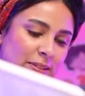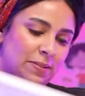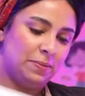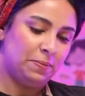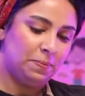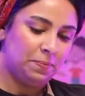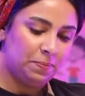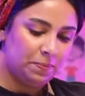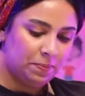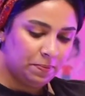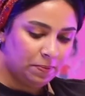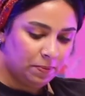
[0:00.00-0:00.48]

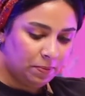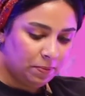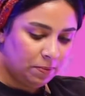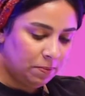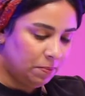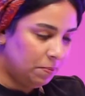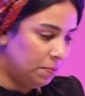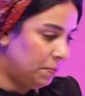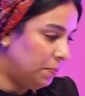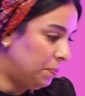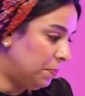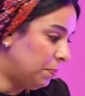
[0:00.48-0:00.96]

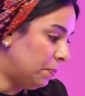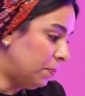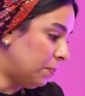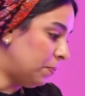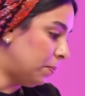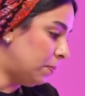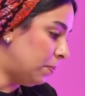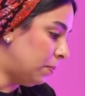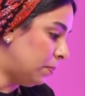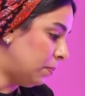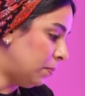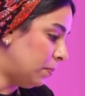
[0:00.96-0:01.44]

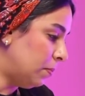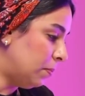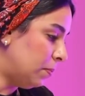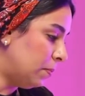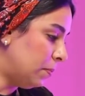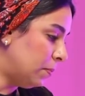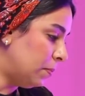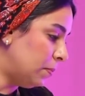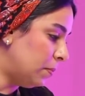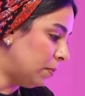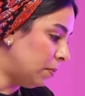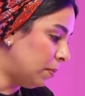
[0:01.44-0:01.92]

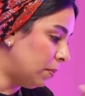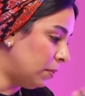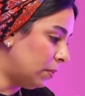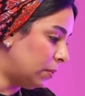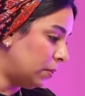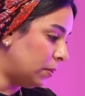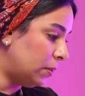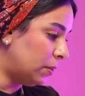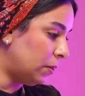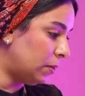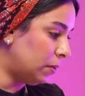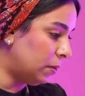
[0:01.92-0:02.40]

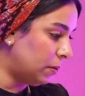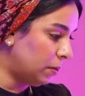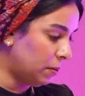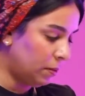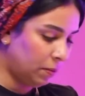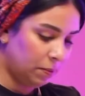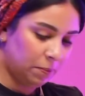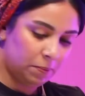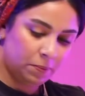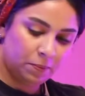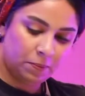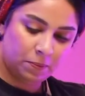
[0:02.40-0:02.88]

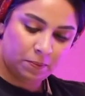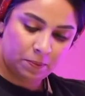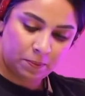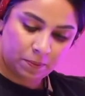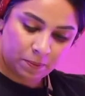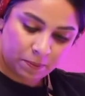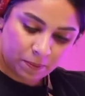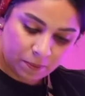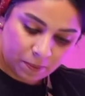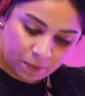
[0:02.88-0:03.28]
(no one is talking)